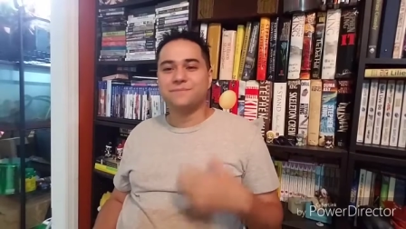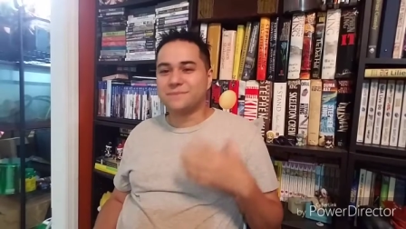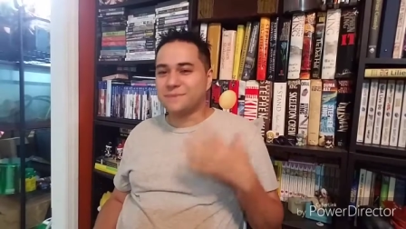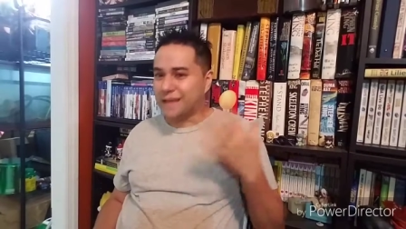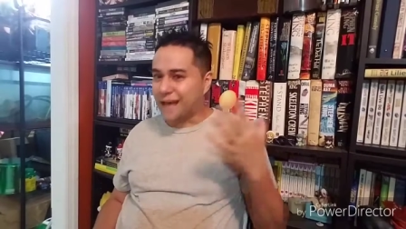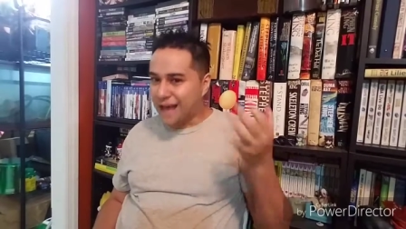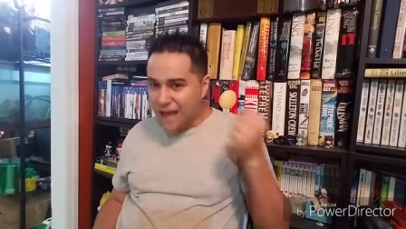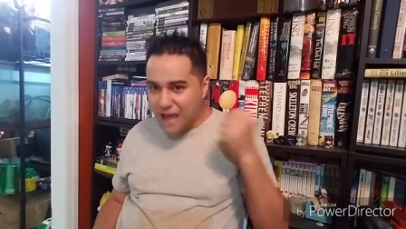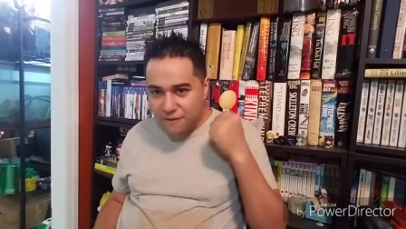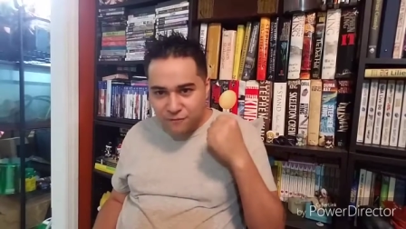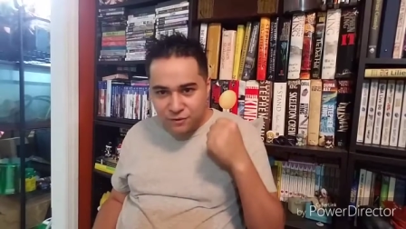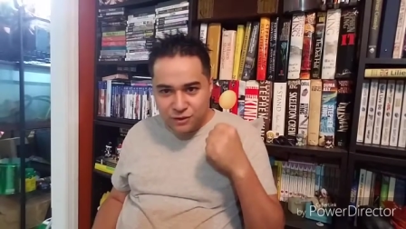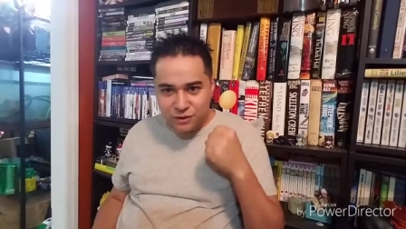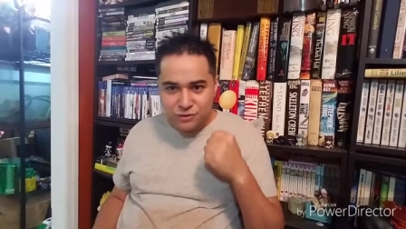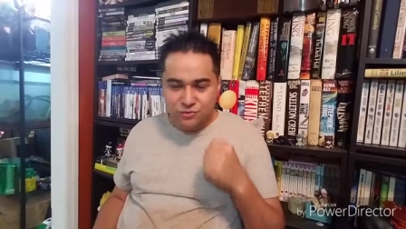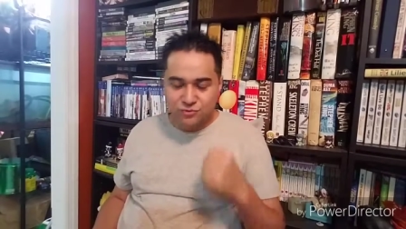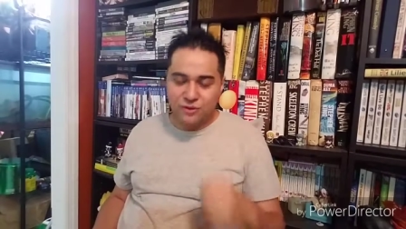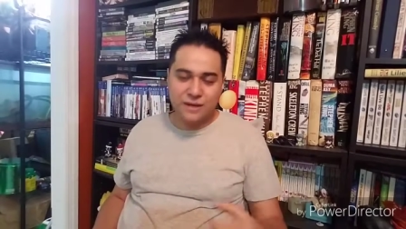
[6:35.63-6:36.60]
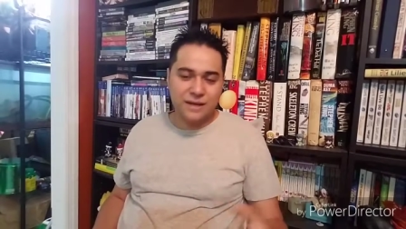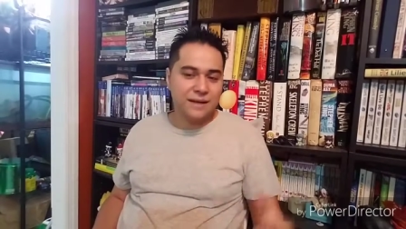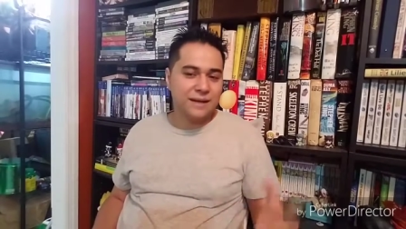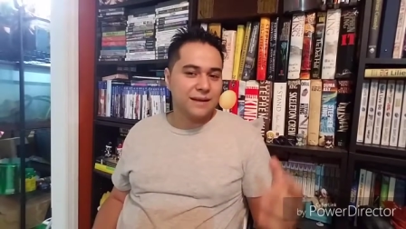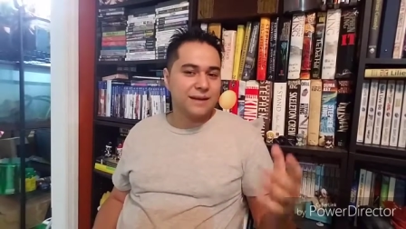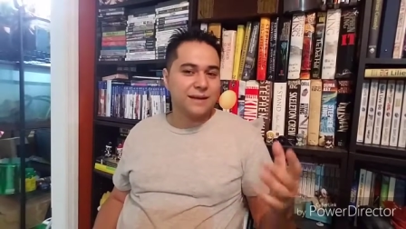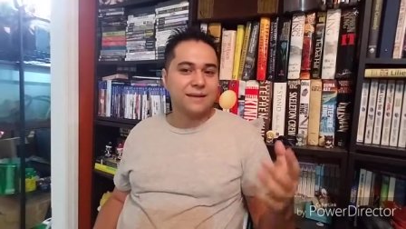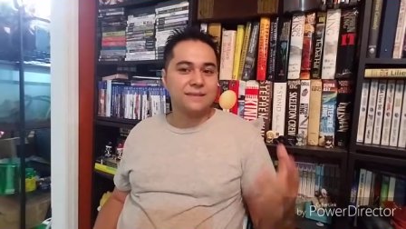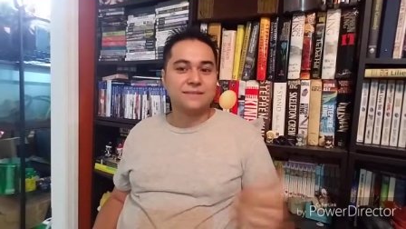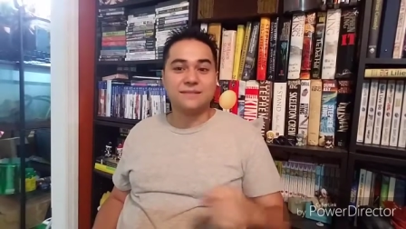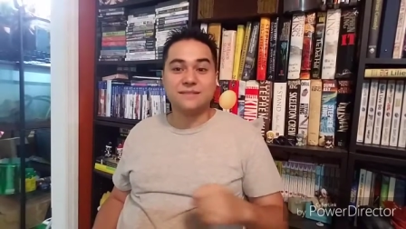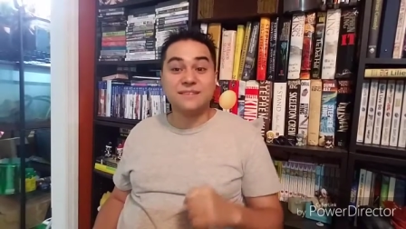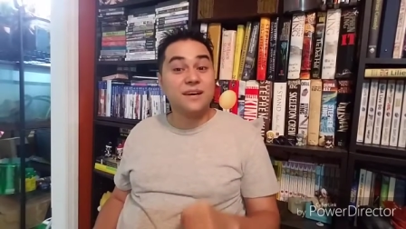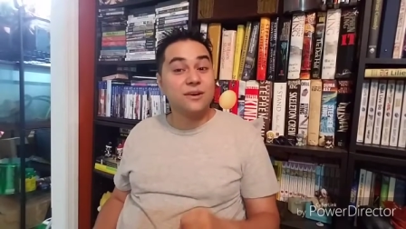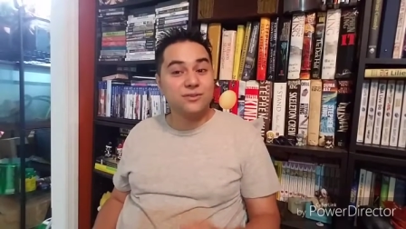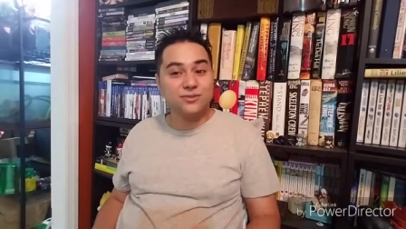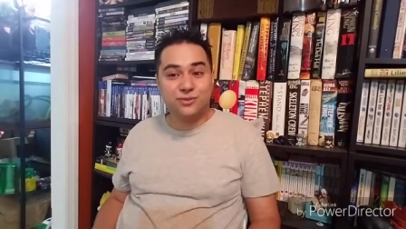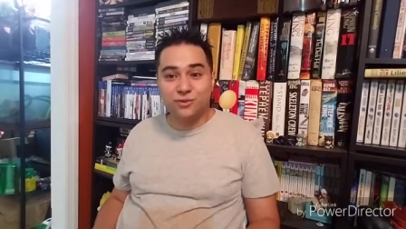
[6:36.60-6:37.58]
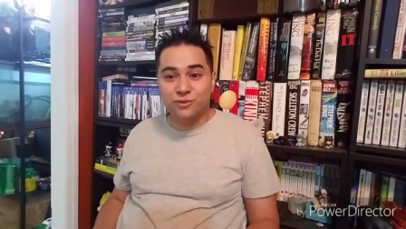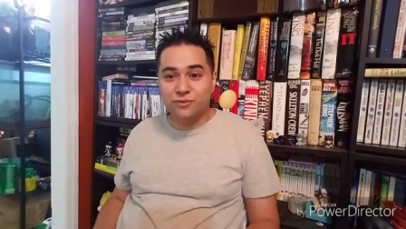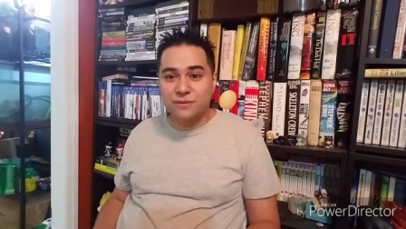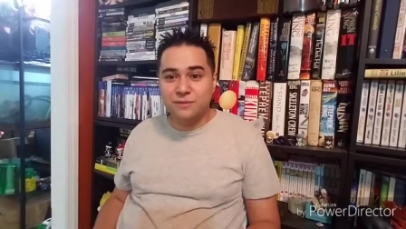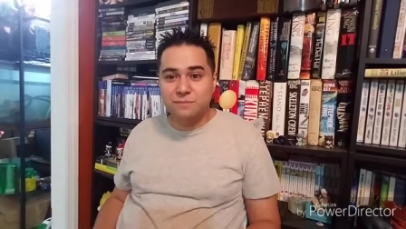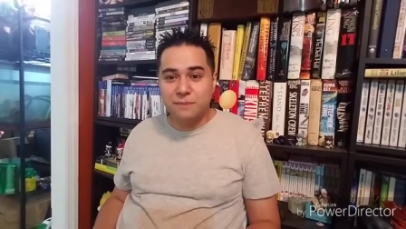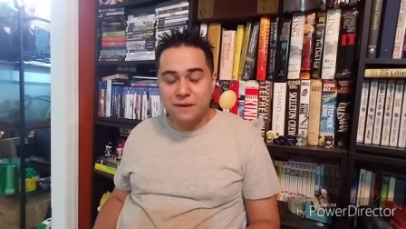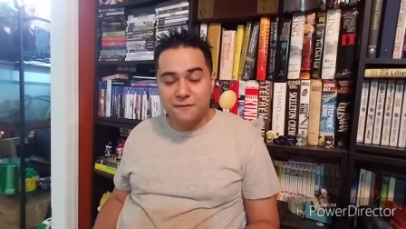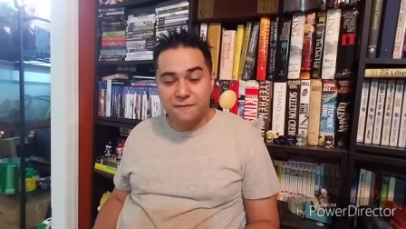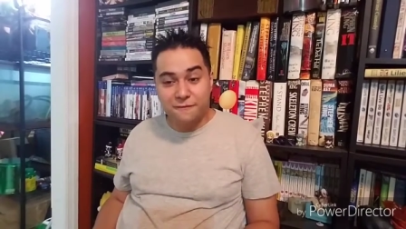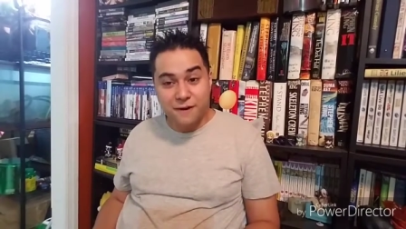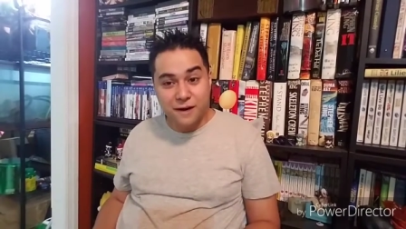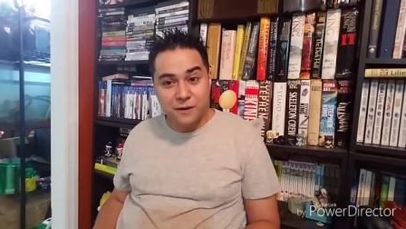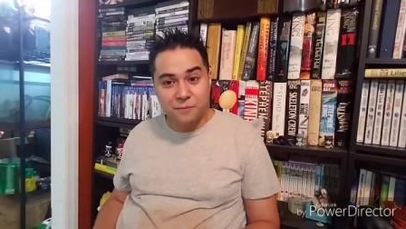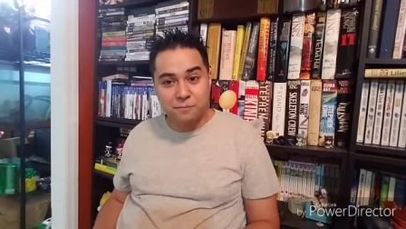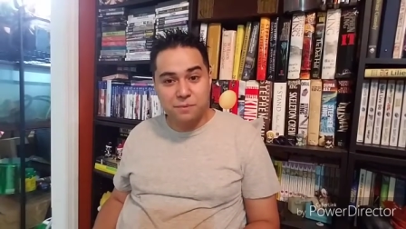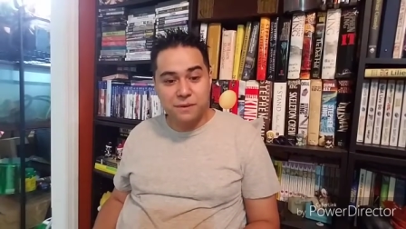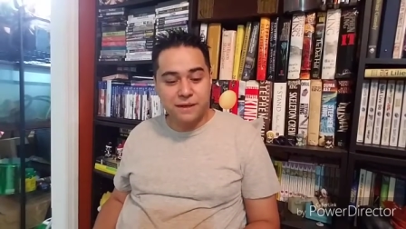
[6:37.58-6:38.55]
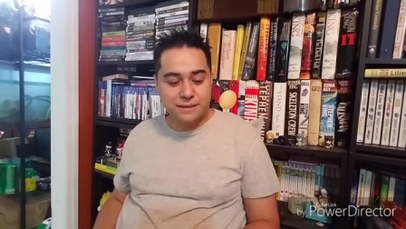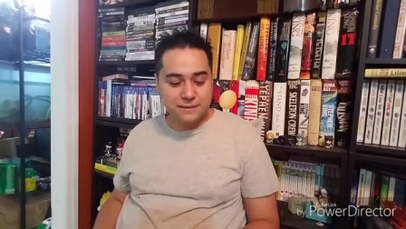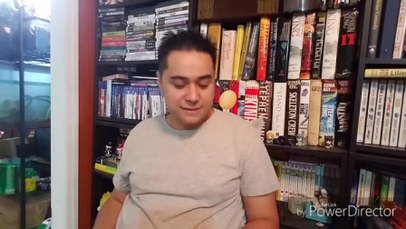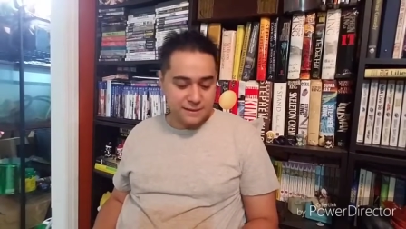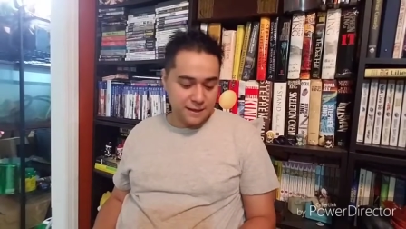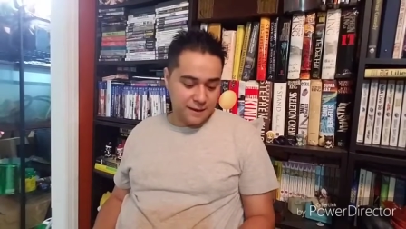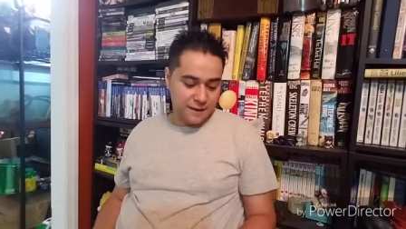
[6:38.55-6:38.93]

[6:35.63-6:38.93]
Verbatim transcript: to have a good drink and to tell stories by the fireplace.